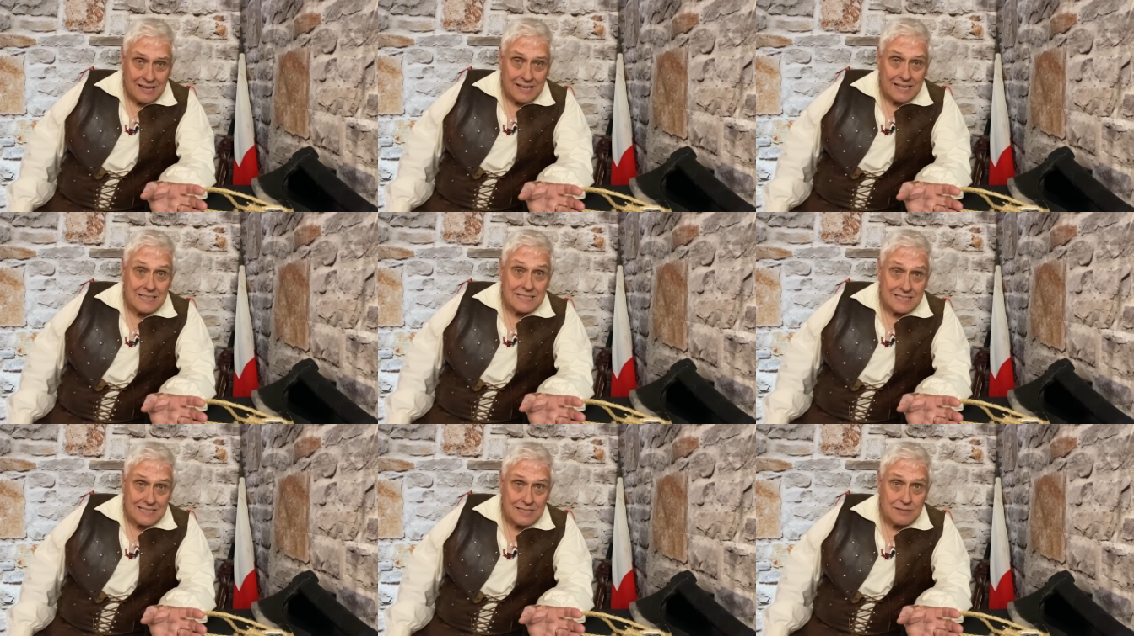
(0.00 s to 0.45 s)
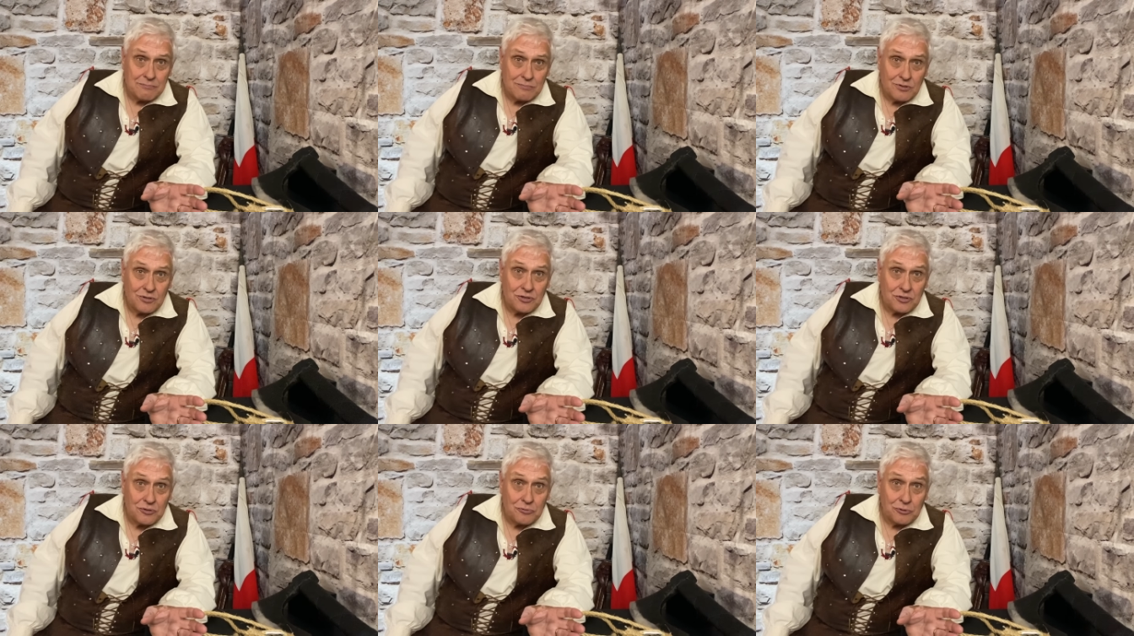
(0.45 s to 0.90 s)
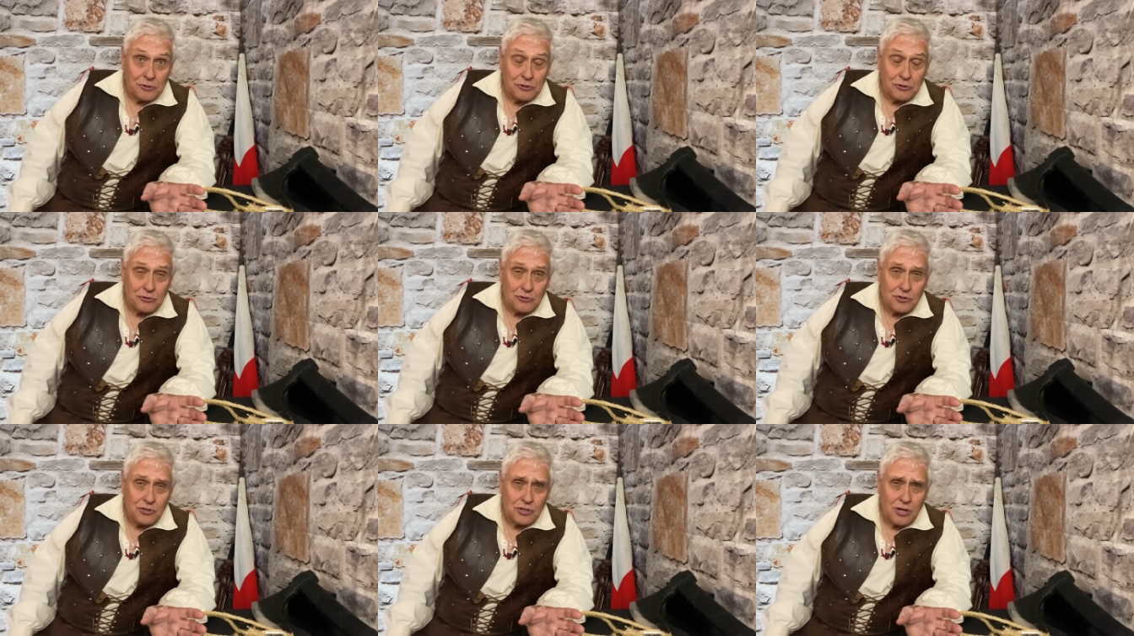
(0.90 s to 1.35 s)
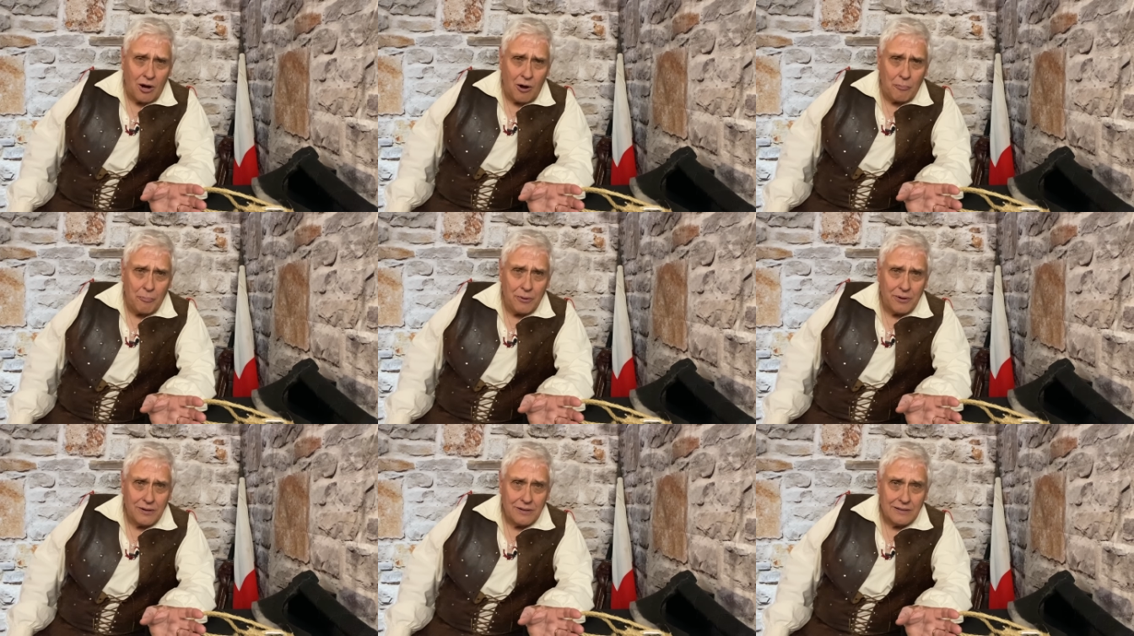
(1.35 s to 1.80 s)
and asks him to do a good
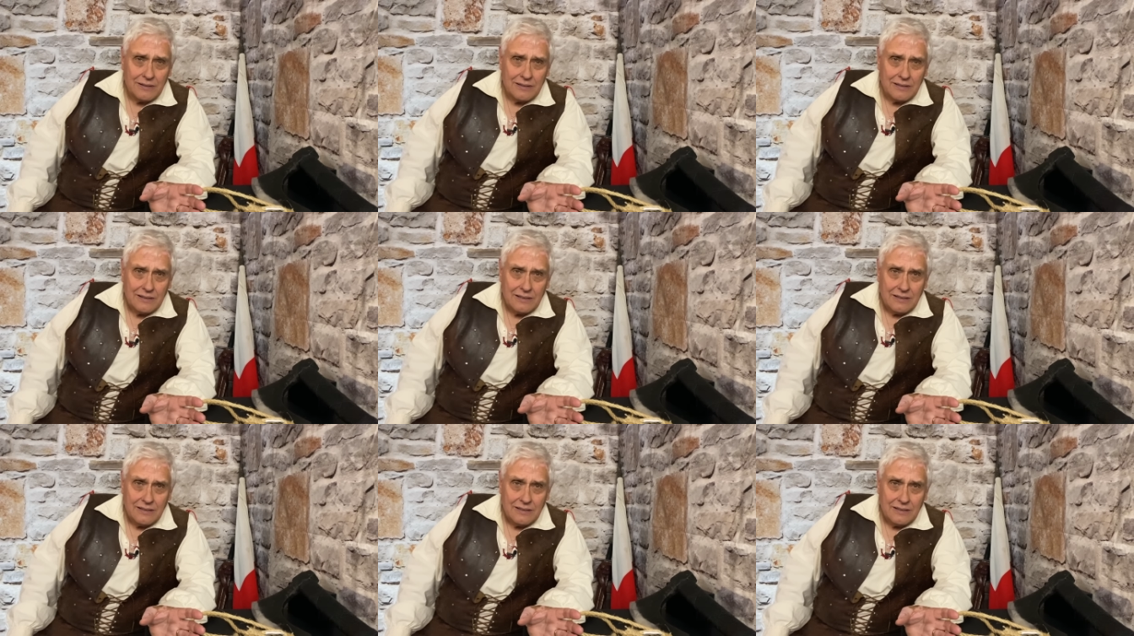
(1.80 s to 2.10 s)
job.